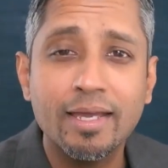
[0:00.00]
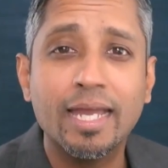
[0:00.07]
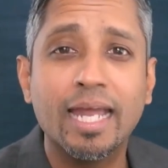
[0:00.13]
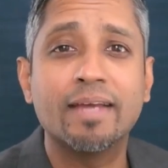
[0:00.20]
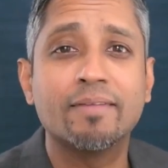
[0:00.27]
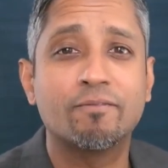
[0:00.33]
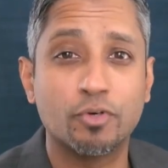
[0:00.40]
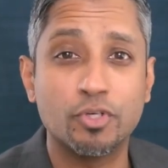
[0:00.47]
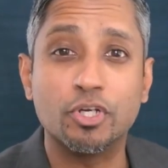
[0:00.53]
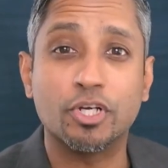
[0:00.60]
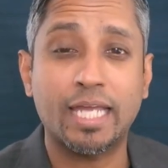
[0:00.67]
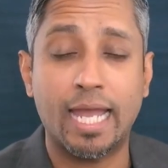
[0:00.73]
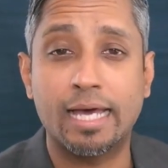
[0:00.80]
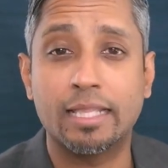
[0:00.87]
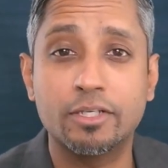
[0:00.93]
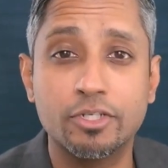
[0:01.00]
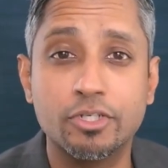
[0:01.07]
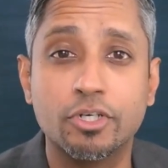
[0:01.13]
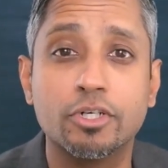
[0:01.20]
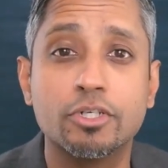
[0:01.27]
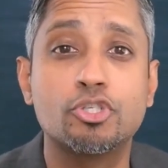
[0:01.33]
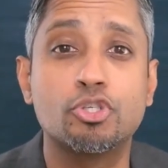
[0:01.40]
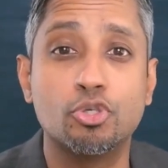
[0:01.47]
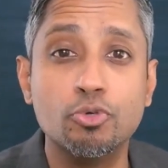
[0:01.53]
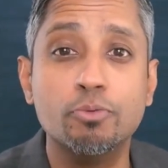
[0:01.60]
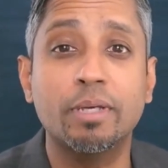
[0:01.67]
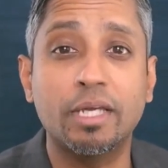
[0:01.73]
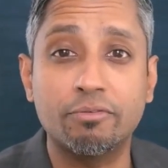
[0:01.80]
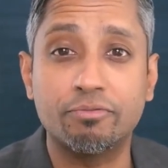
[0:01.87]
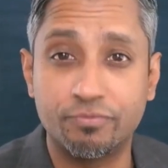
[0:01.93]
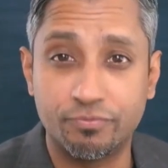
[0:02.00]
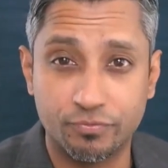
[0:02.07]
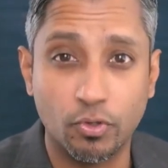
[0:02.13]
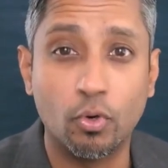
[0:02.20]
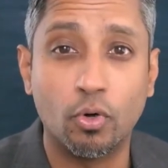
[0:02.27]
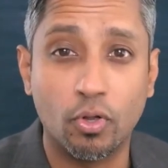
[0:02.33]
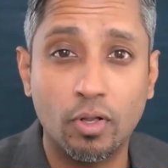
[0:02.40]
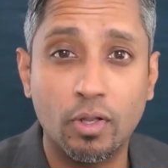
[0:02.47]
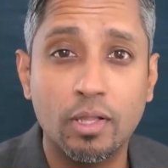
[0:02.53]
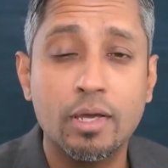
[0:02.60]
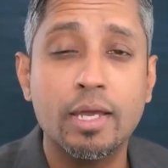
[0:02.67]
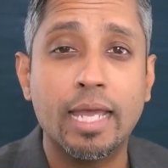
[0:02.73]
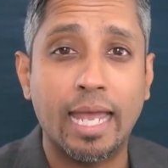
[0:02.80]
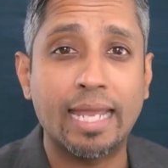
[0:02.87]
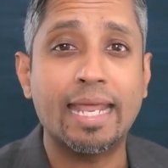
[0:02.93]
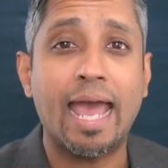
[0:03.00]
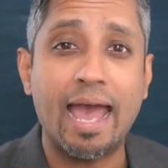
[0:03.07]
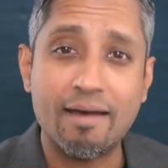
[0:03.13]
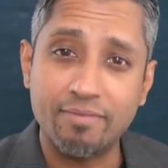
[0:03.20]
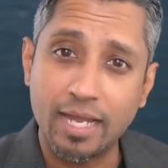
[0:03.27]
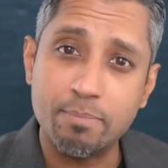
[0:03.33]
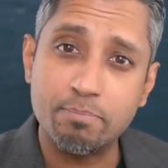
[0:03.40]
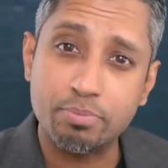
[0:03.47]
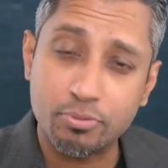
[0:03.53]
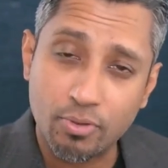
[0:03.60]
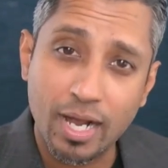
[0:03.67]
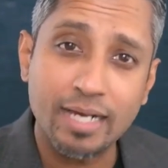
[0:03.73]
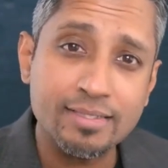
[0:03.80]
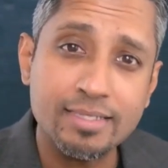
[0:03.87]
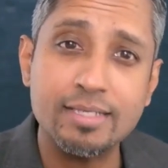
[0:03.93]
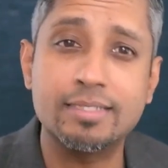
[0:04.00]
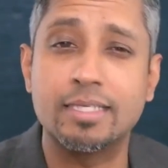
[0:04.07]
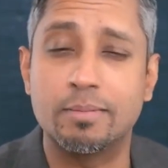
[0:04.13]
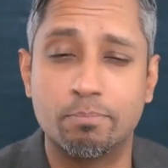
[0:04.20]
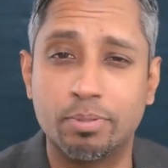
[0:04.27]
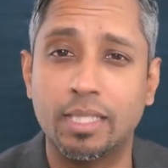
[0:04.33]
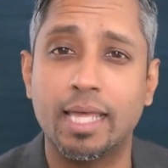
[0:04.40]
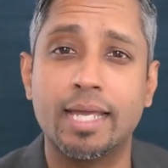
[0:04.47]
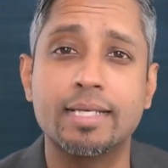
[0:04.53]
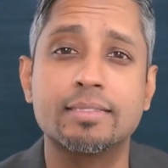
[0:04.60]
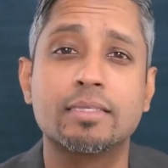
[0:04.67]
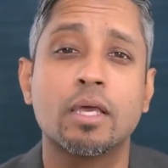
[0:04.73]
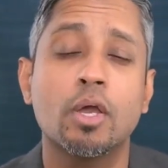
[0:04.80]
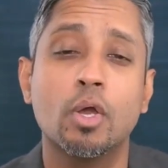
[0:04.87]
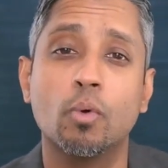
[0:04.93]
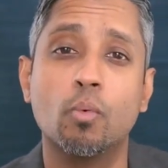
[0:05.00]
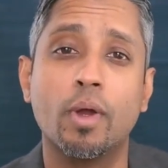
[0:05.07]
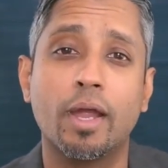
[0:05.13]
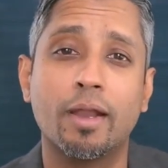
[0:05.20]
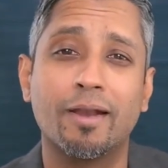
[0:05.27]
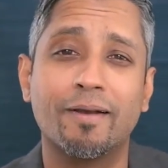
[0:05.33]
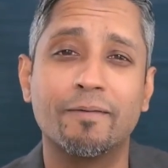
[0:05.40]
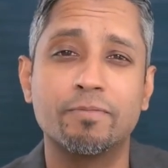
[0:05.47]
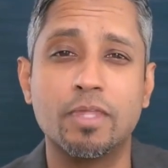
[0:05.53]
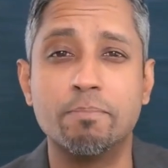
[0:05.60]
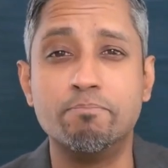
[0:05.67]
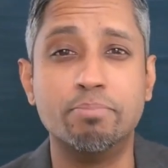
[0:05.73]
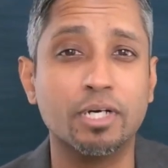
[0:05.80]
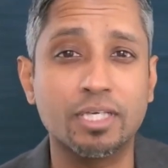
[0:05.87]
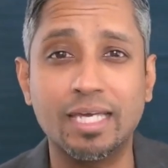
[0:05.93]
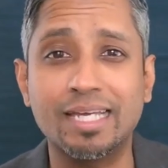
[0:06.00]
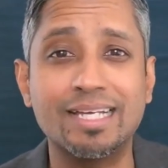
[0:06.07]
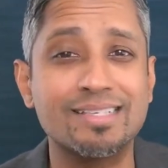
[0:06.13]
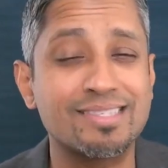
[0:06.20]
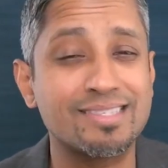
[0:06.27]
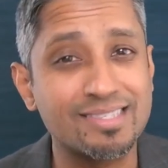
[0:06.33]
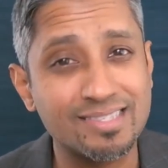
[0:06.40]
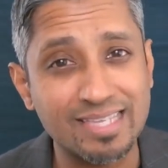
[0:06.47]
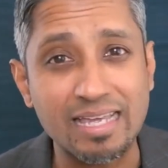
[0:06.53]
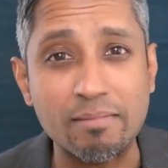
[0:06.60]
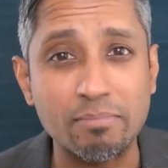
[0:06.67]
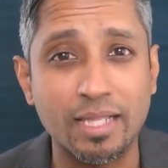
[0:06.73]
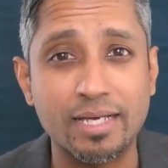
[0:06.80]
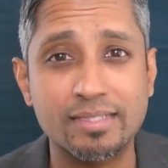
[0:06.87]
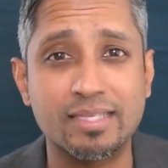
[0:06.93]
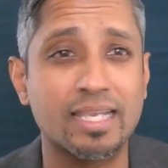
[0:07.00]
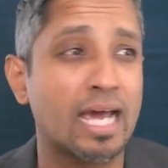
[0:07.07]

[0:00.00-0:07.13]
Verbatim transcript: and for your calendar to be full and have a process in place where the booking is seamless.